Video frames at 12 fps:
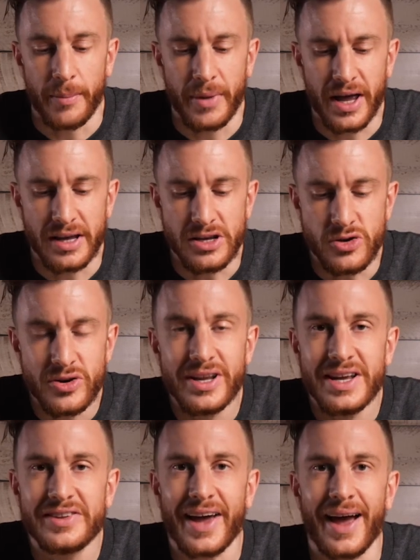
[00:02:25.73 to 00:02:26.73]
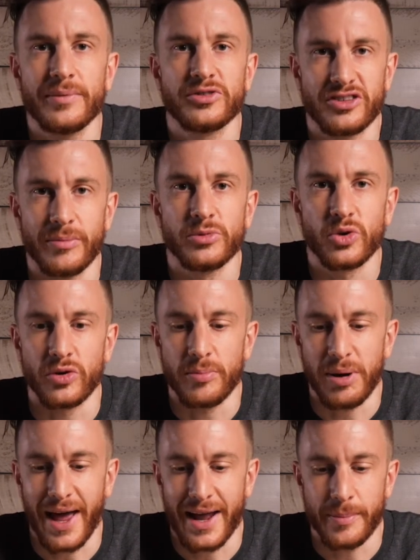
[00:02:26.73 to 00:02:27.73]
you need to have some sort of
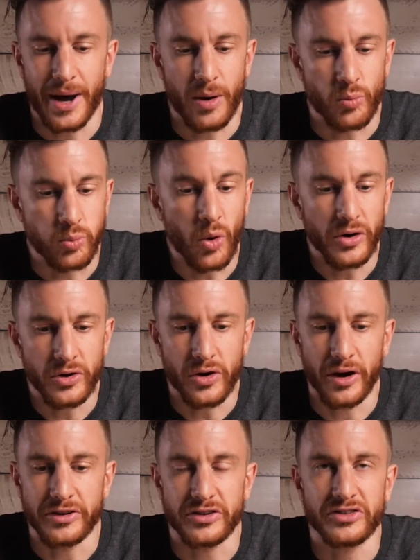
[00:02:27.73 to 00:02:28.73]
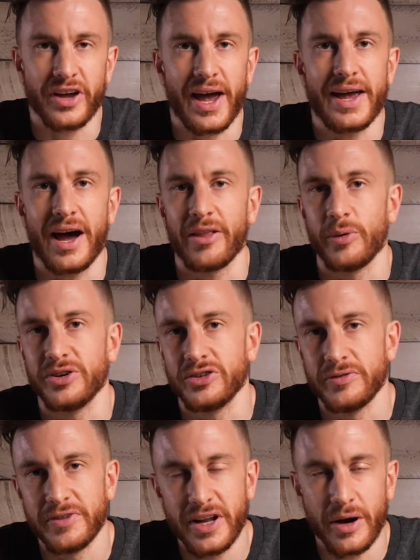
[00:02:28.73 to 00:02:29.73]
plan about what you're going to say. Otherwise
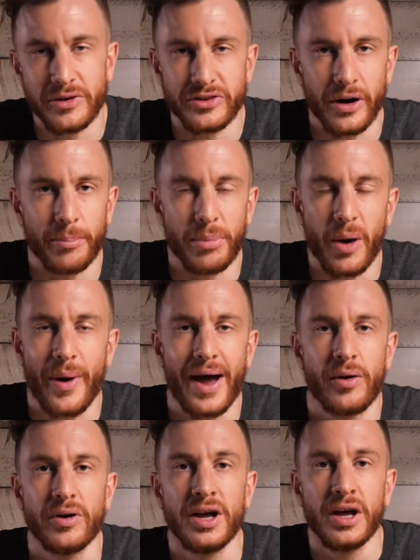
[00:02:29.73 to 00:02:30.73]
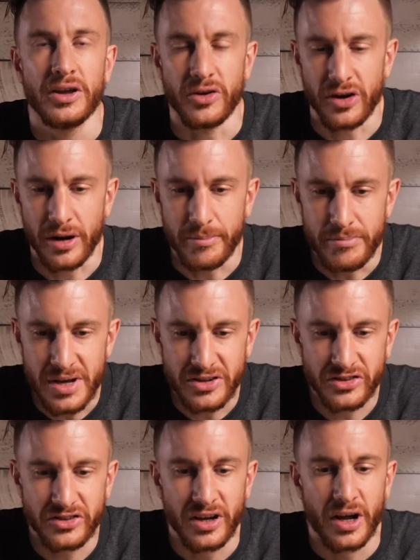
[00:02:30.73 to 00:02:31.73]
your video is going to blow out. You're going to
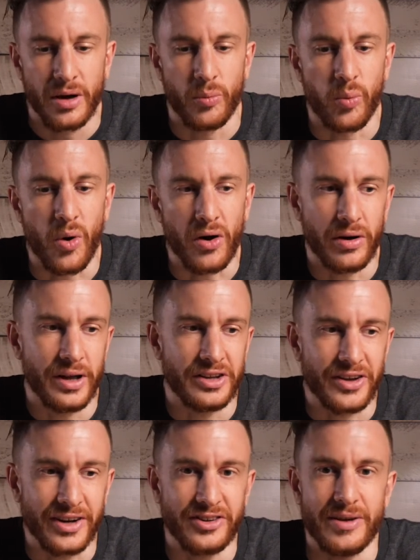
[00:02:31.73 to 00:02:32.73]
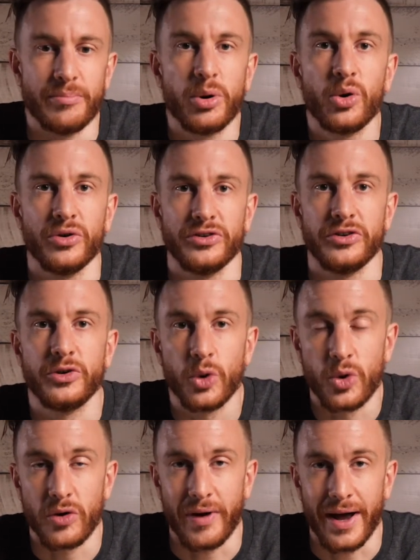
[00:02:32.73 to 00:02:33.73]
miss what is actually important to
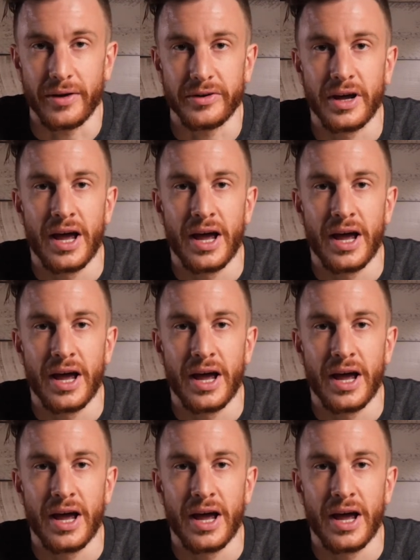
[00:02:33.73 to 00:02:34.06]
talk around.